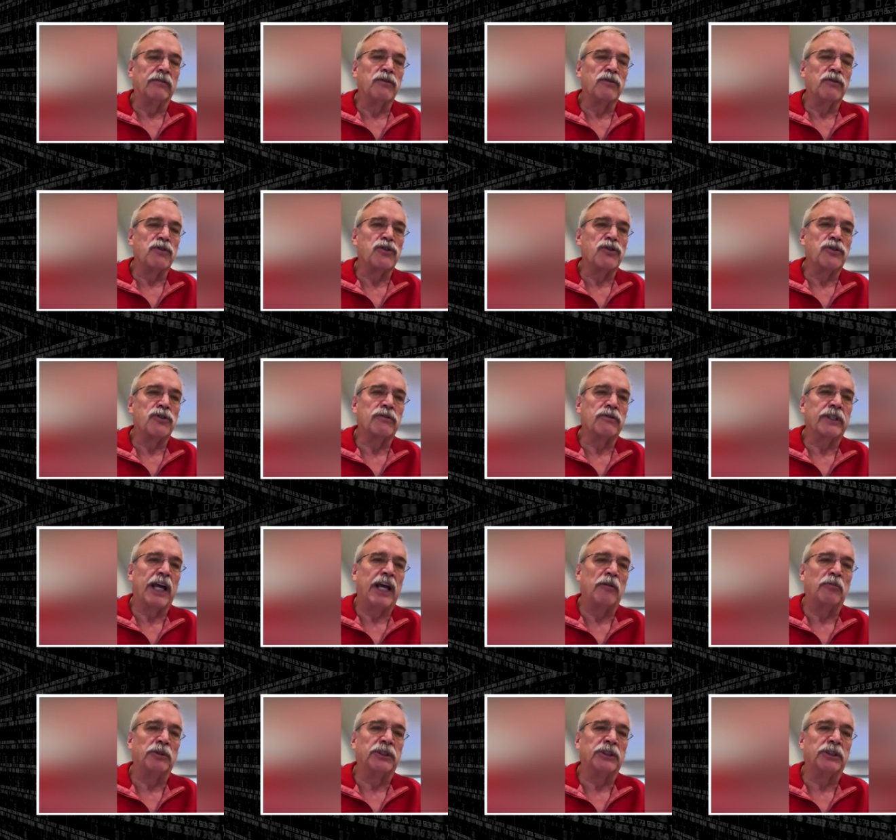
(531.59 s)

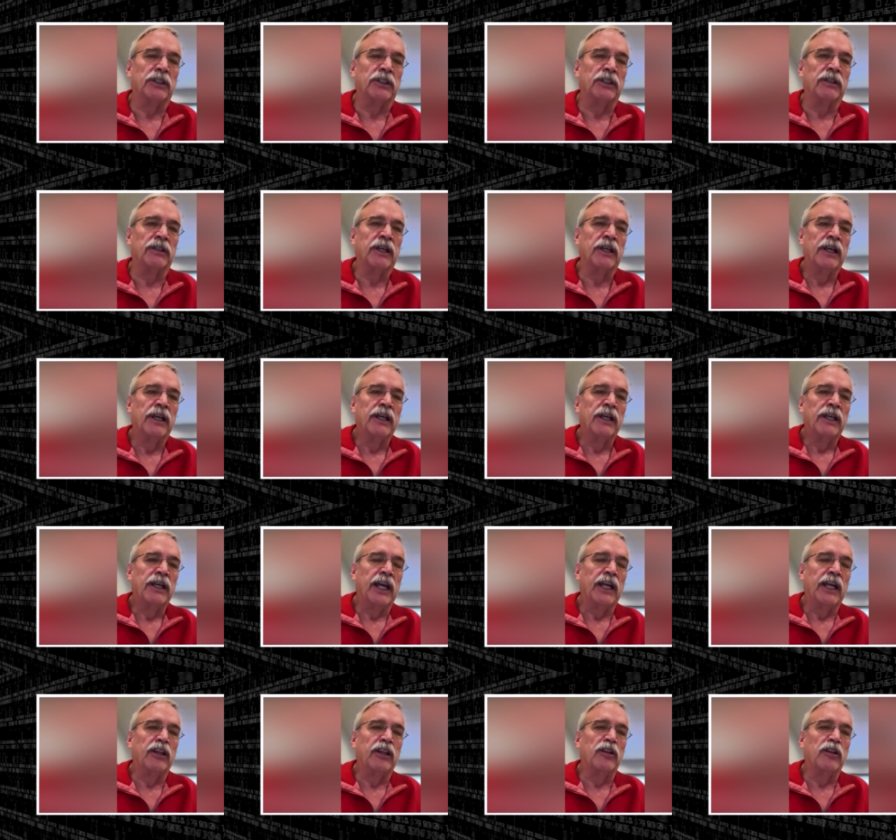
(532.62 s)
Samsung,
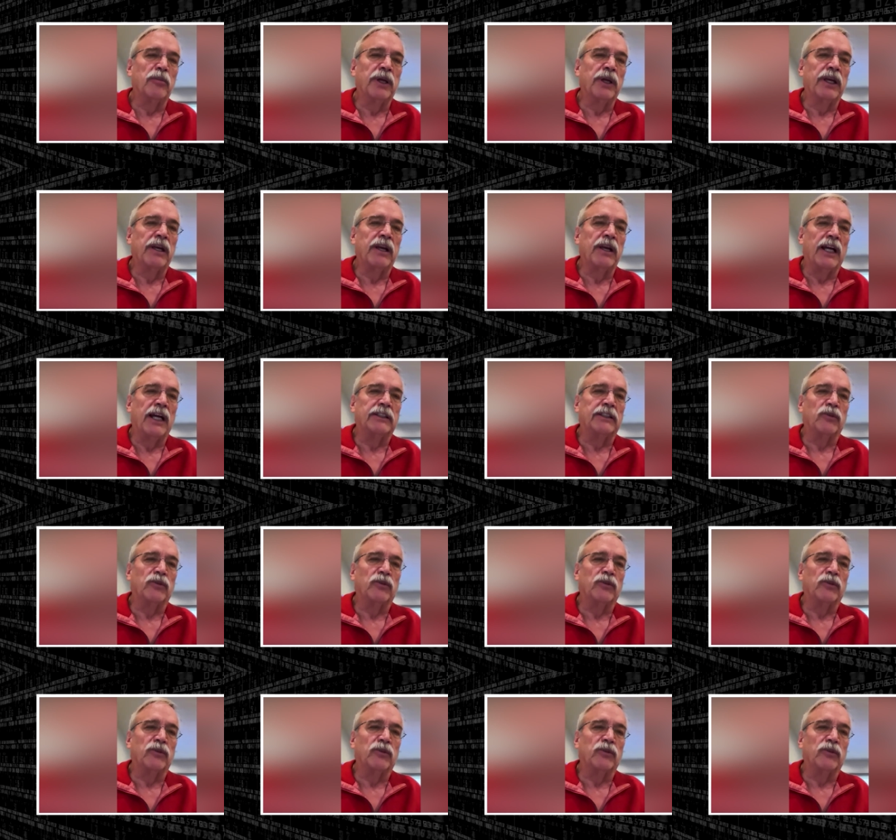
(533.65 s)
any of the big guys.